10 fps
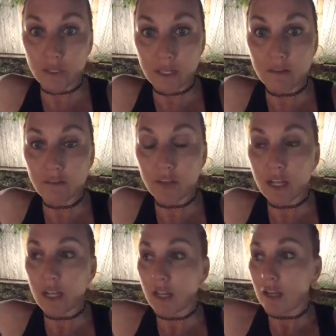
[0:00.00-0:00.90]
live.
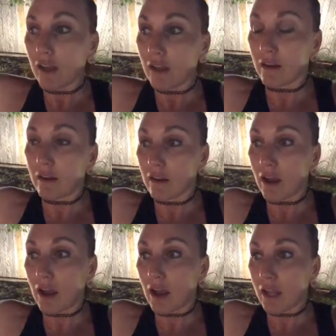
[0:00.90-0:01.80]

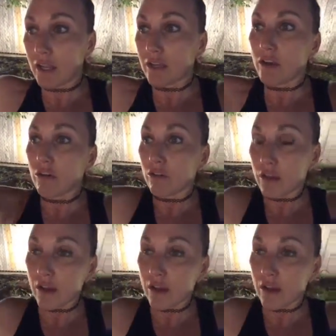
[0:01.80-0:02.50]
I can know